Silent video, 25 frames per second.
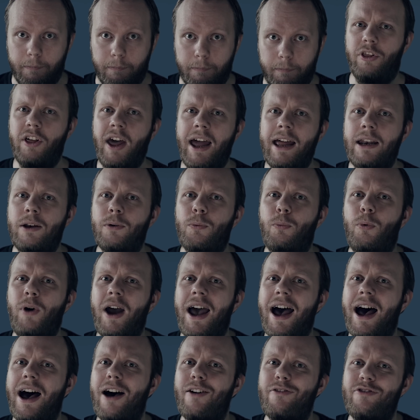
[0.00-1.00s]
Then we
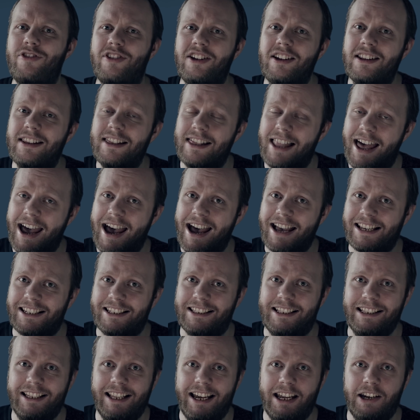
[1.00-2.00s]
have the
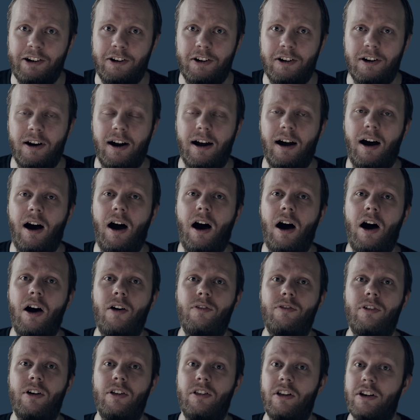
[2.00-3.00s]
last letter
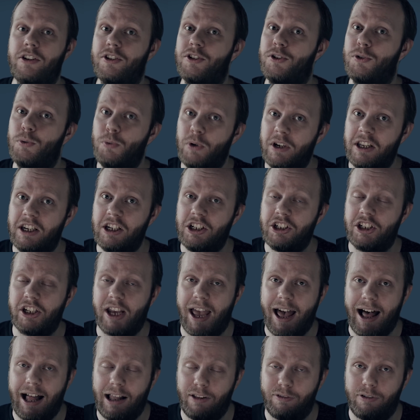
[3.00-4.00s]
of the Swedish
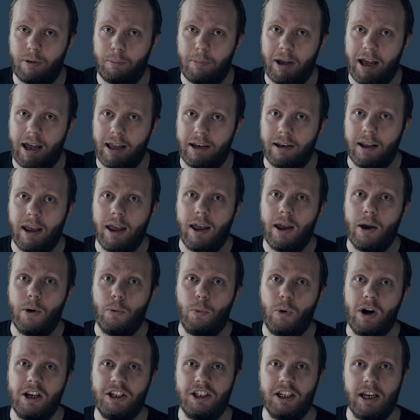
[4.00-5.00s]
alphabet,
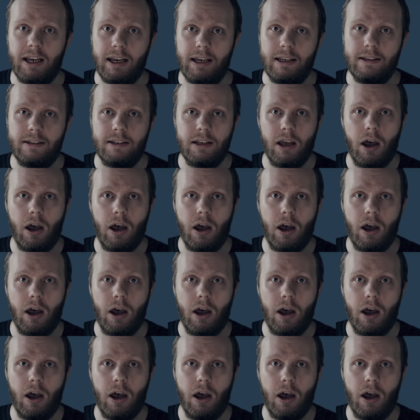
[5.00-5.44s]
which is